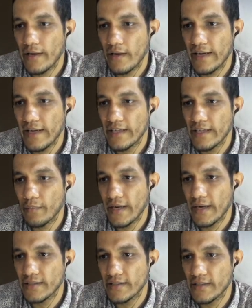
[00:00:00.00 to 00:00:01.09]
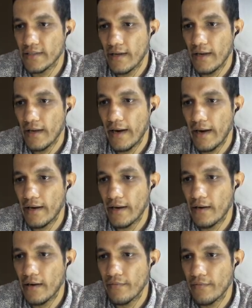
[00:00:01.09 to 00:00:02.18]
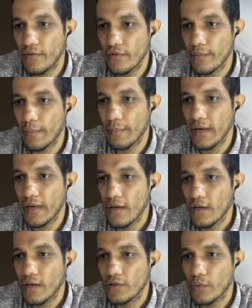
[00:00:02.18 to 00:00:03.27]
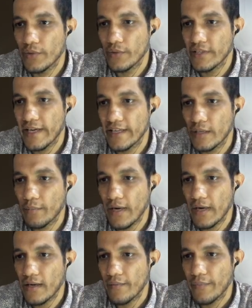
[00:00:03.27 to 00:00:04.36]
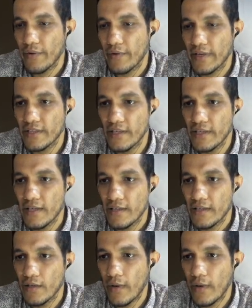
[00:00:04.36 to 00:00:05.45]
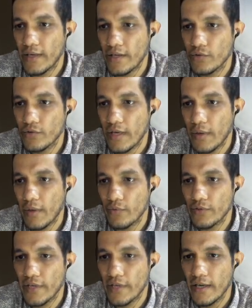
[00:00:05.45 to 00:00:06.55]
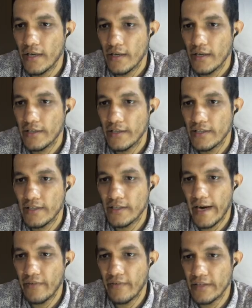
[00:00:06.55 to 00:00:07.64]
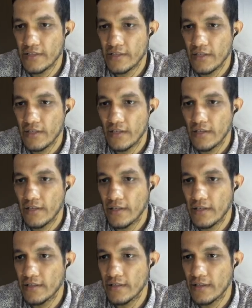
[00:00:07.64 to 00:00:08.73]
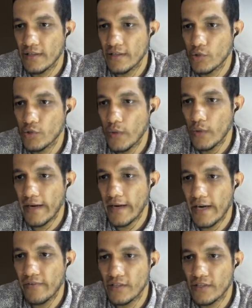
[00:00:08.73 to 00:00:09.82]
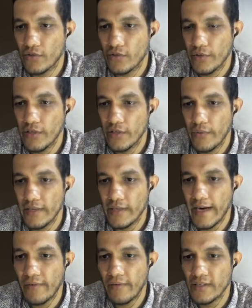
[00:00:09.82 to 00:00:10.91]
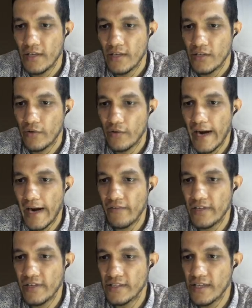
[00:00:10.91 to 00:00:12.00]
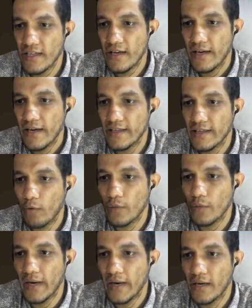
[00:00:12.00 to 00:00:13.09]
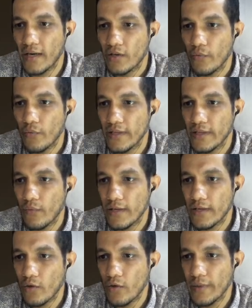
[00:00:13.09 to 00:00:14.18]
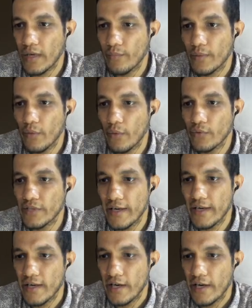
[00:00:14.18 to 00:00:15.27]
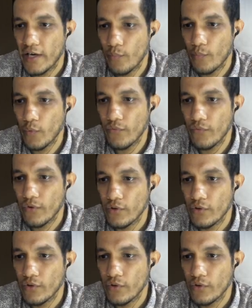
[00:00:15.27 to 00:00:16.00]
casing part is there, and if you remember, through this casing part you can see the water used to come outside. This is guide vents. This two are guide vents. So here where is the guide vents? So guide vents is at the outer part. So when the water will come from outside, it will move